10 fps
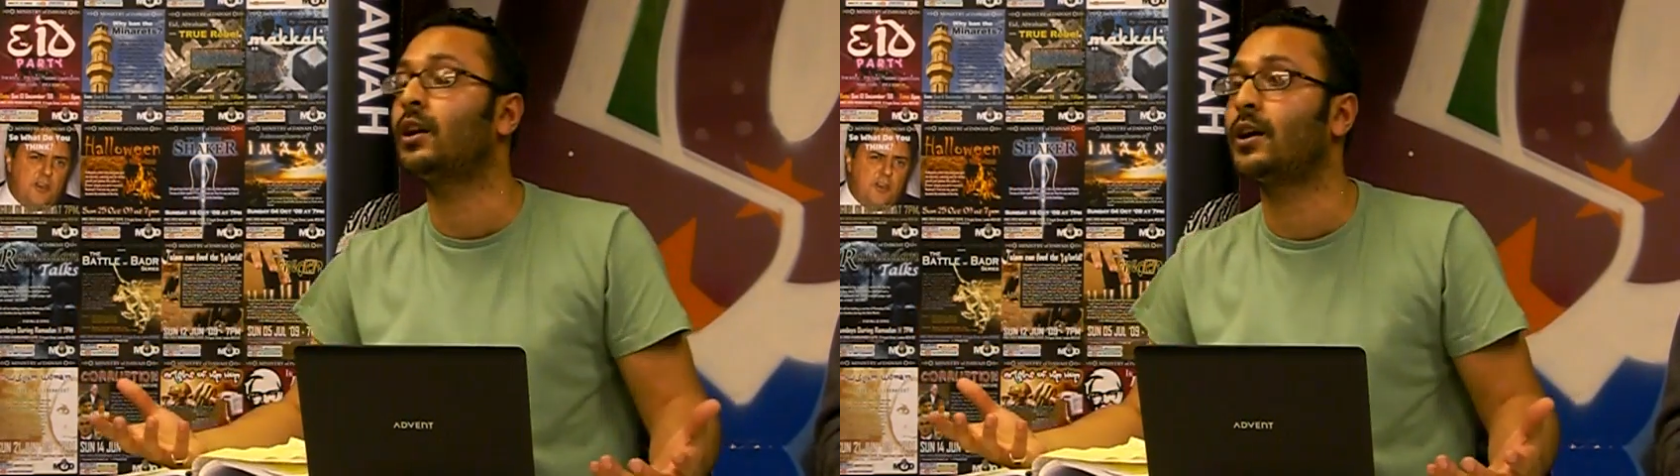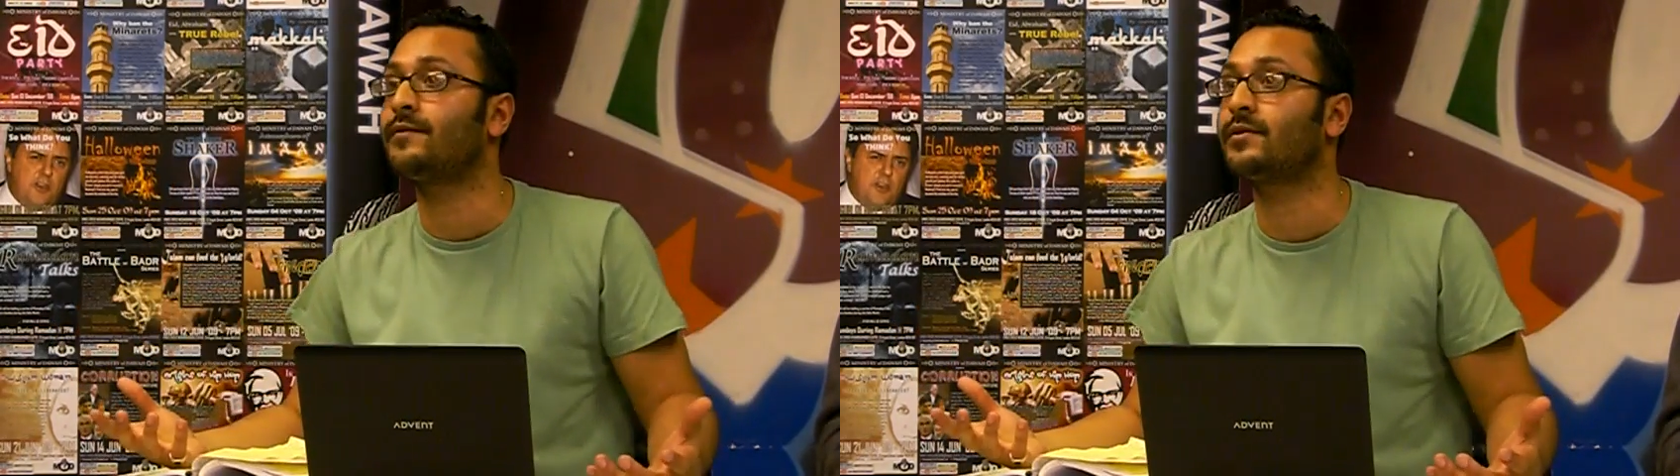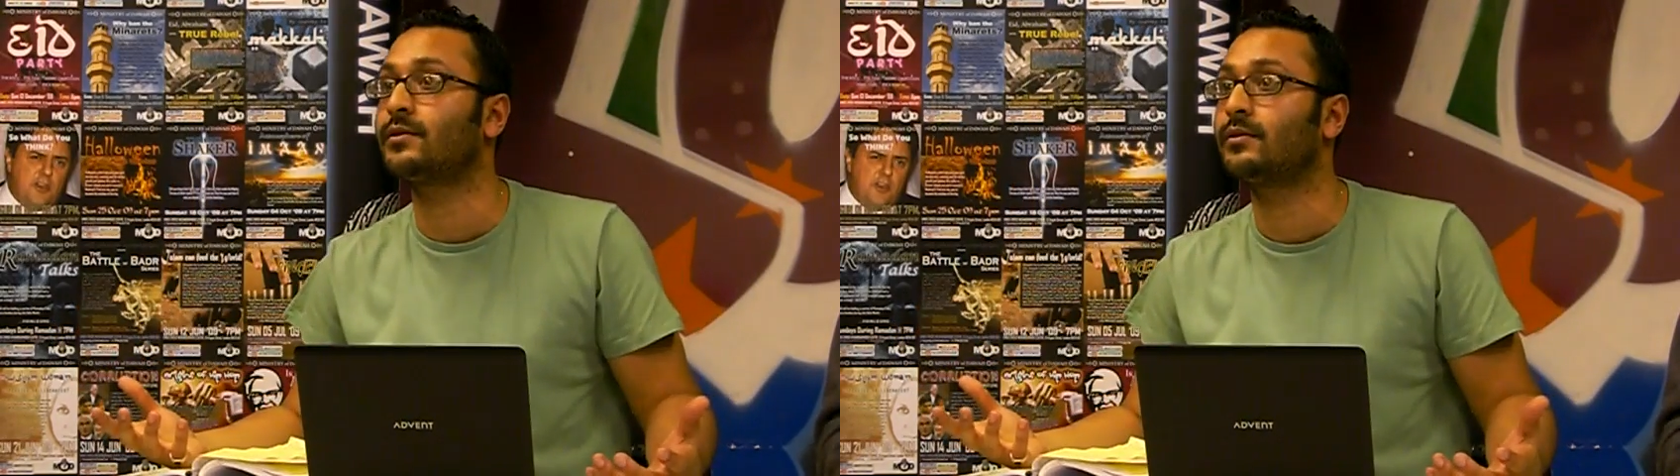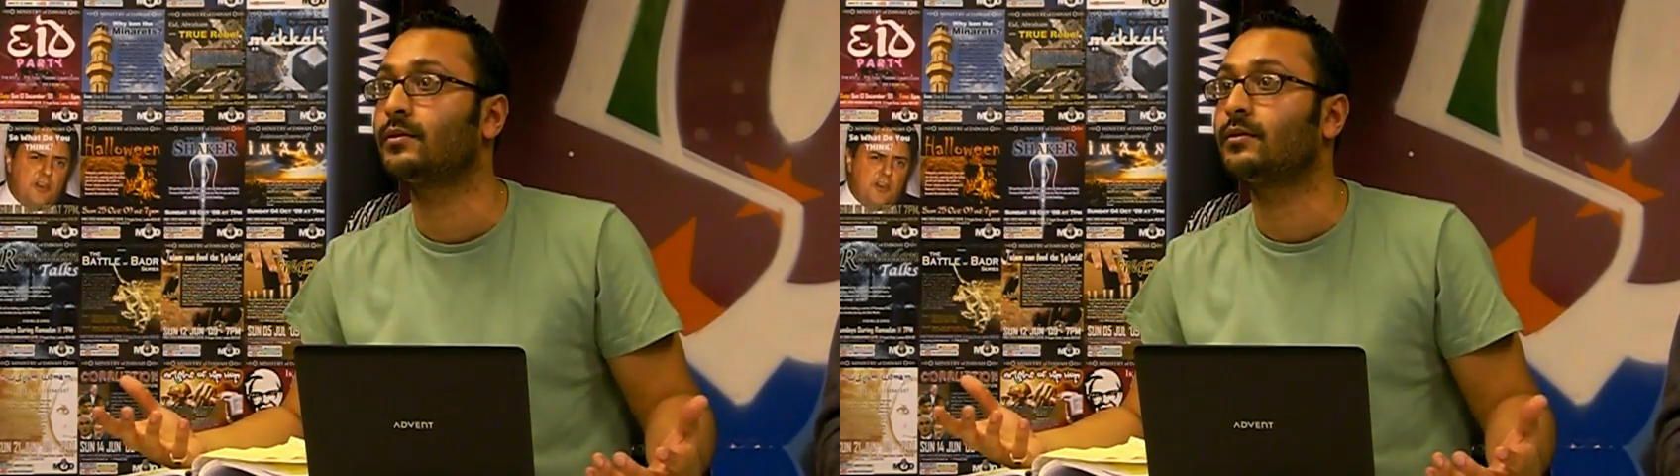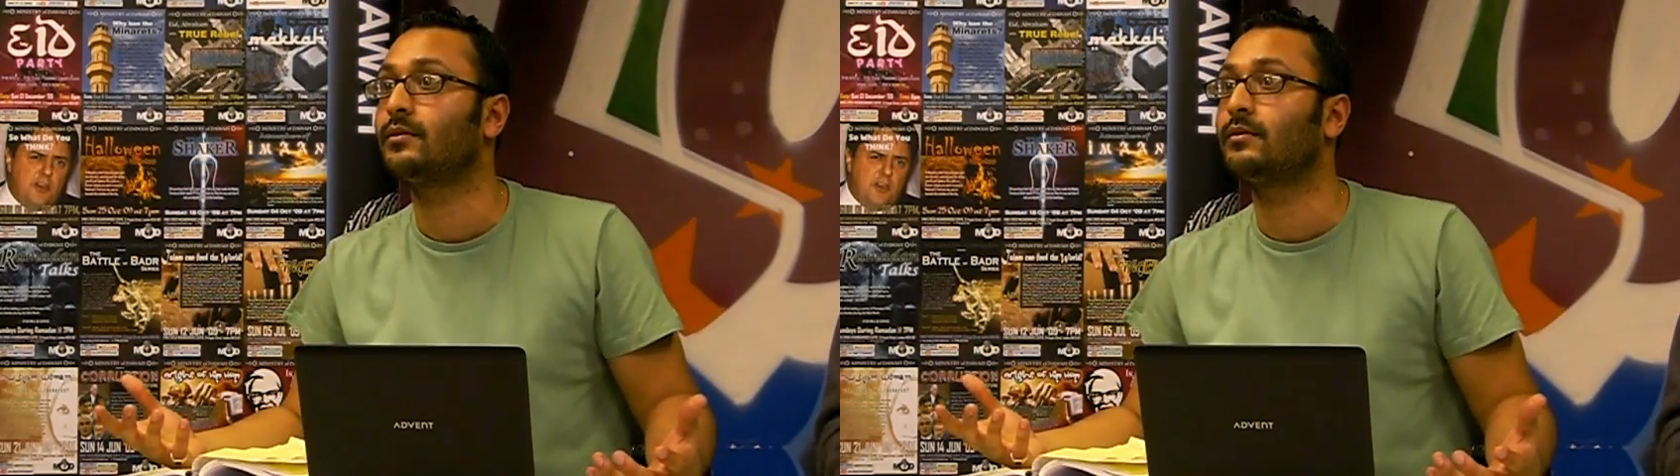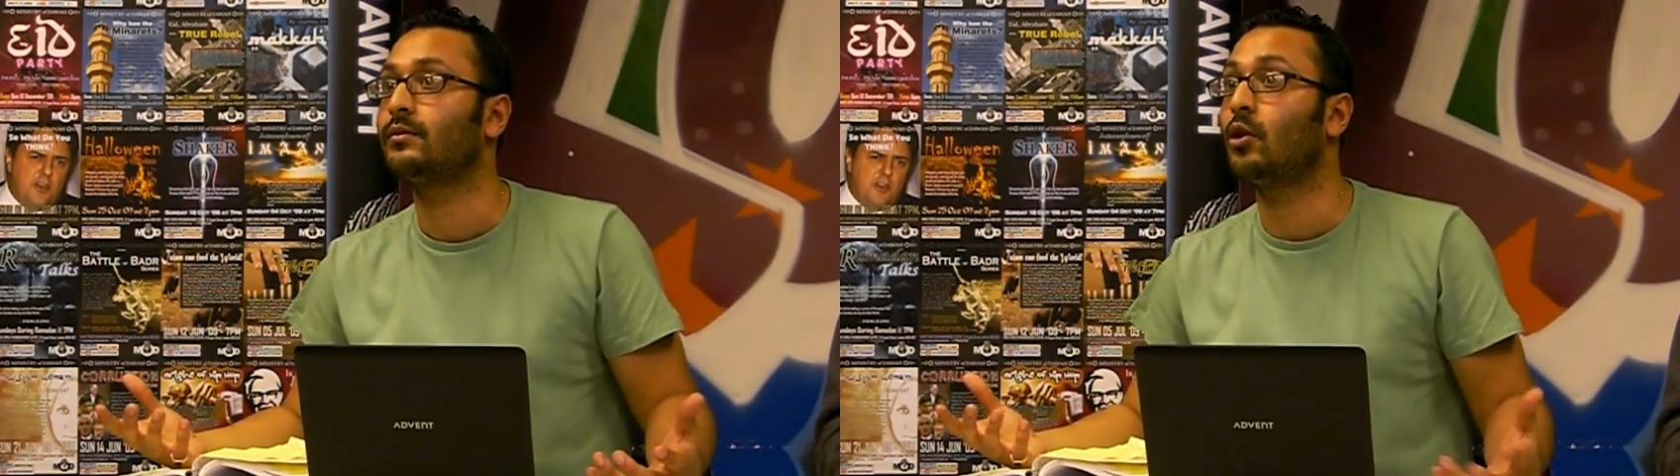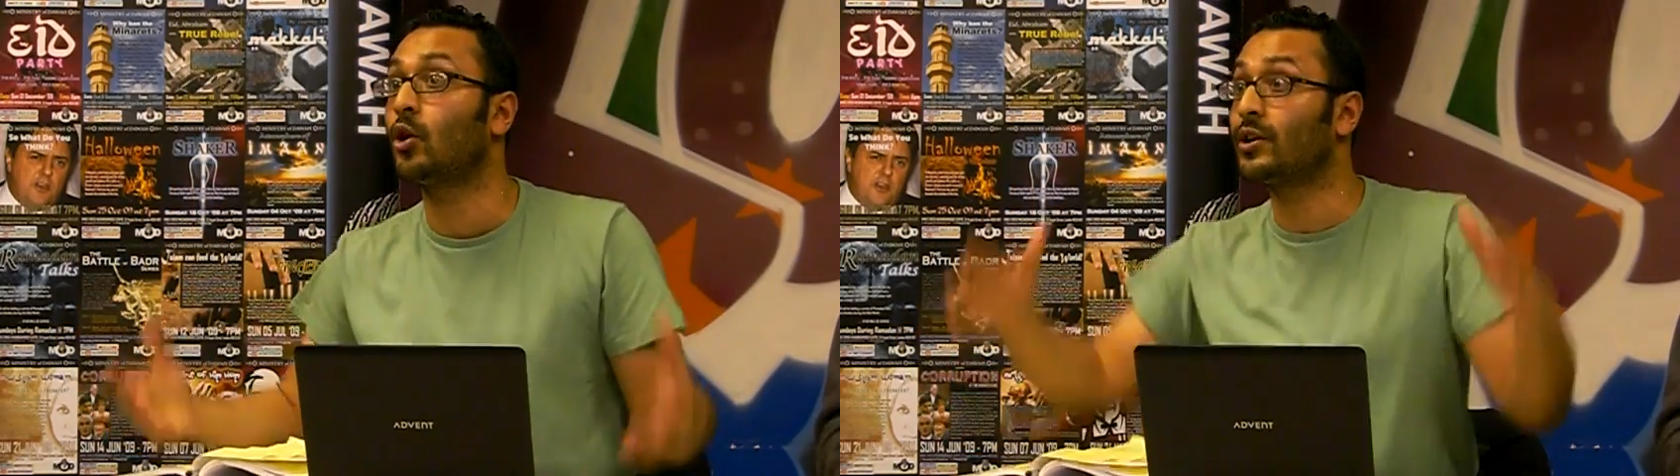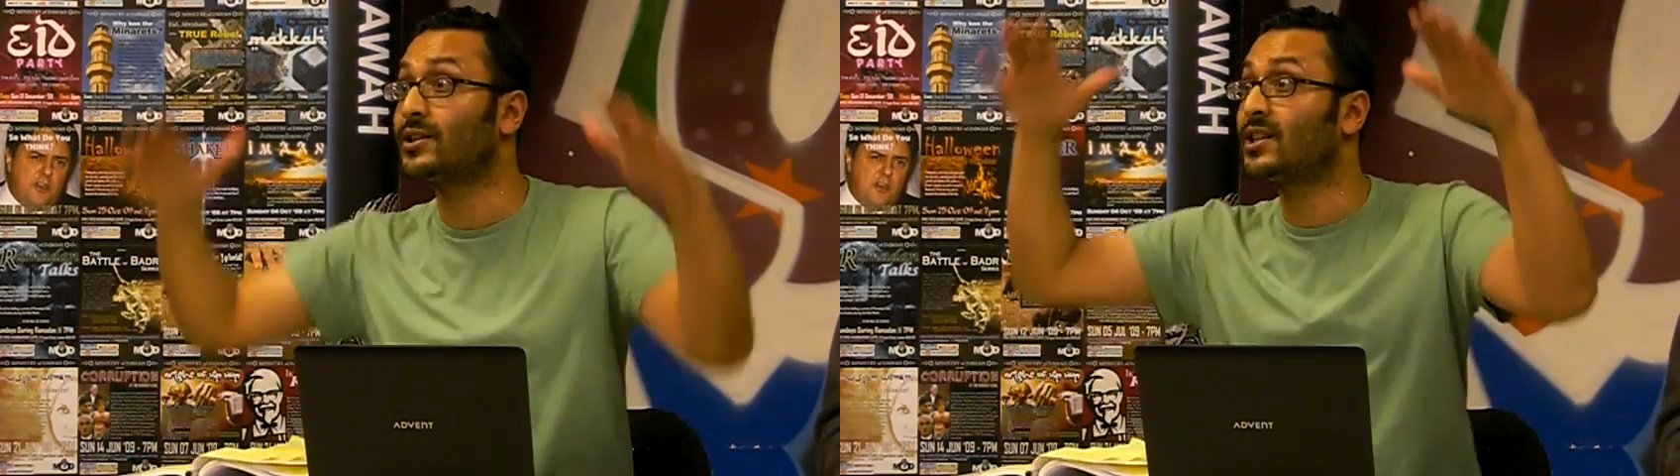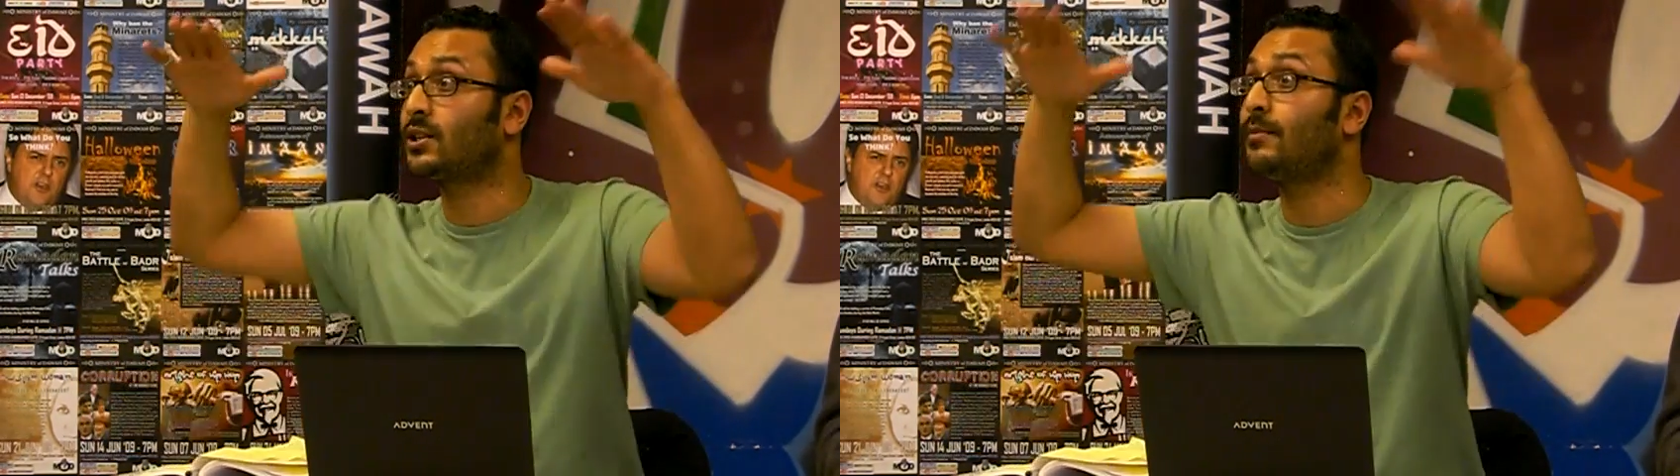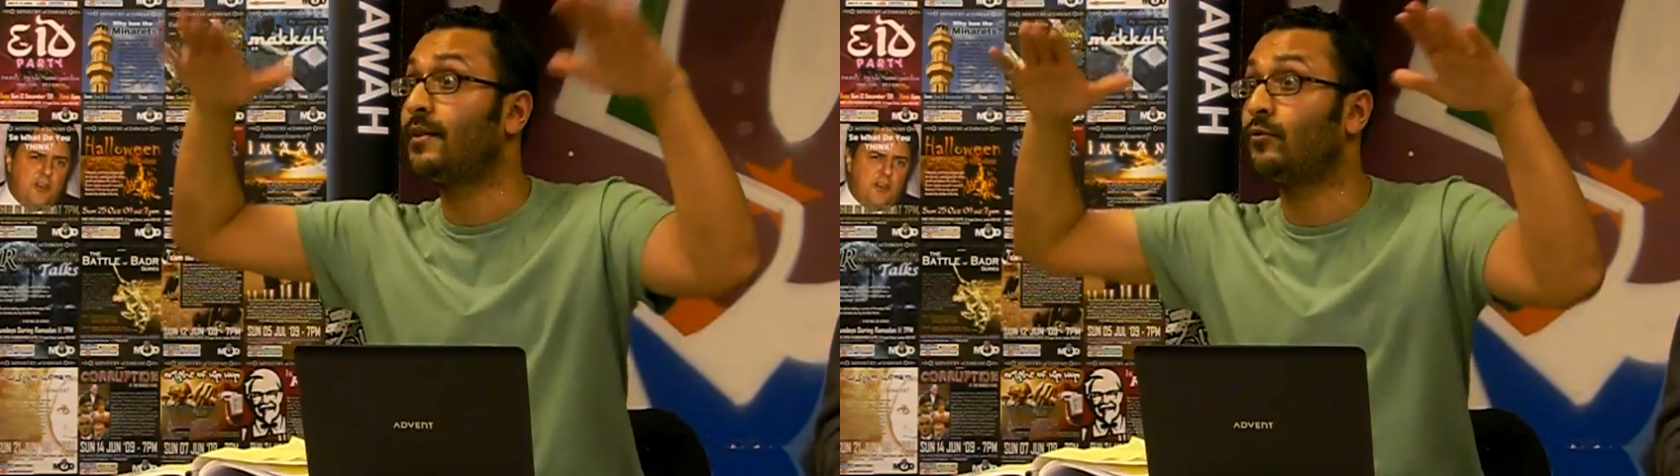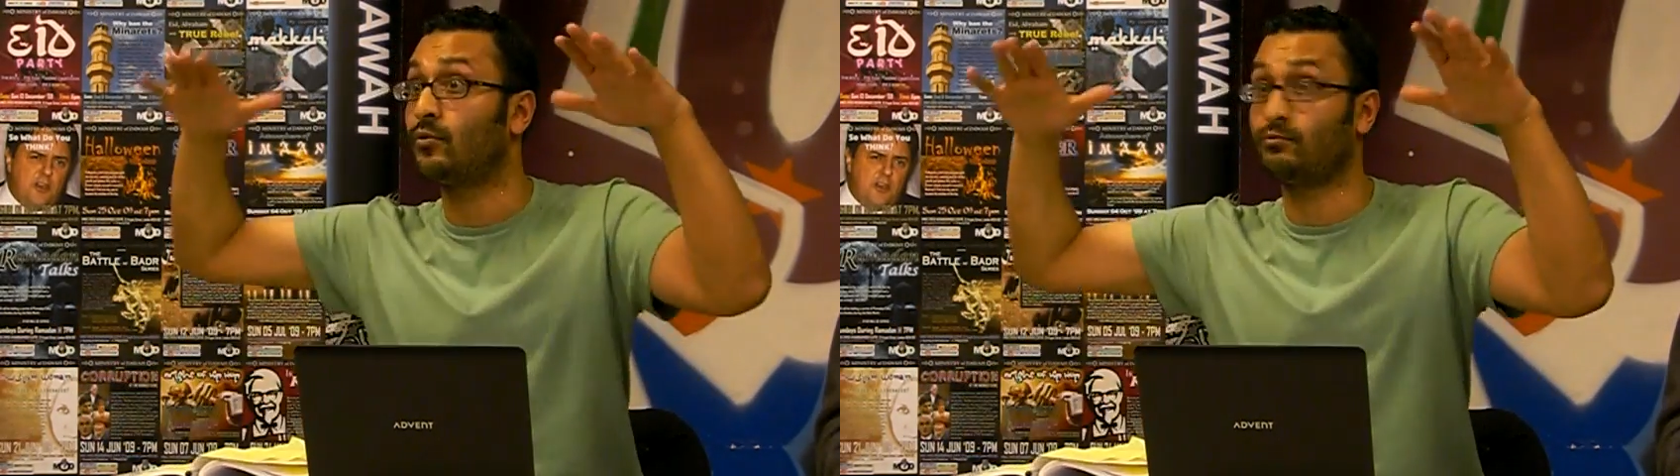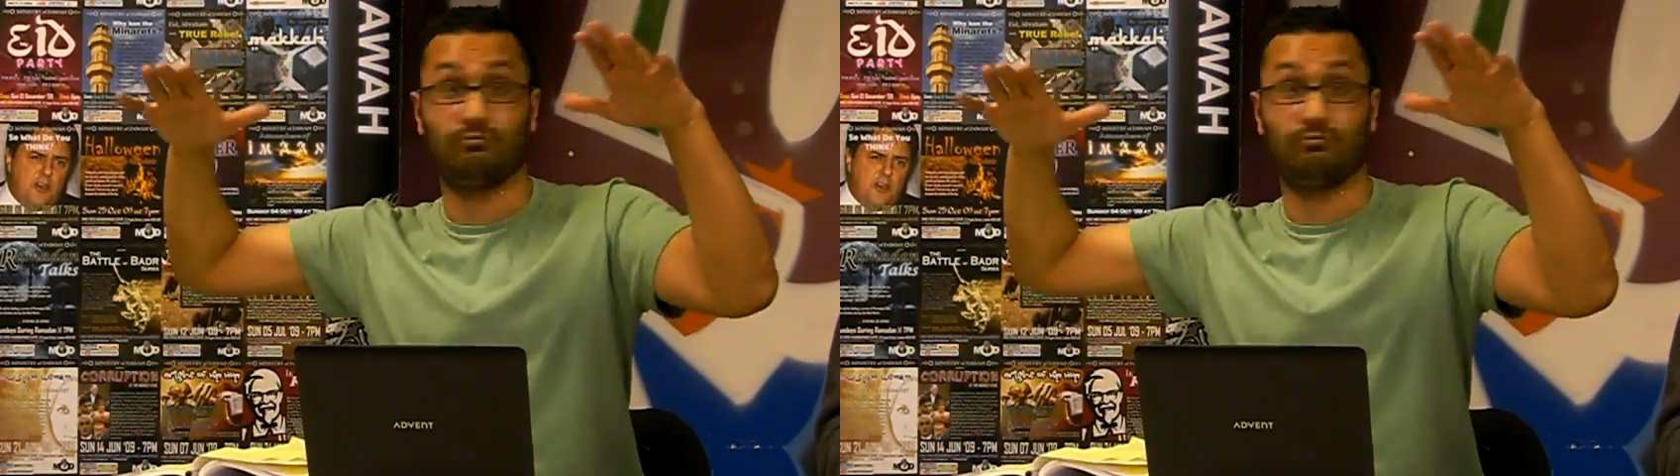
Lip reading: lives? On a system level.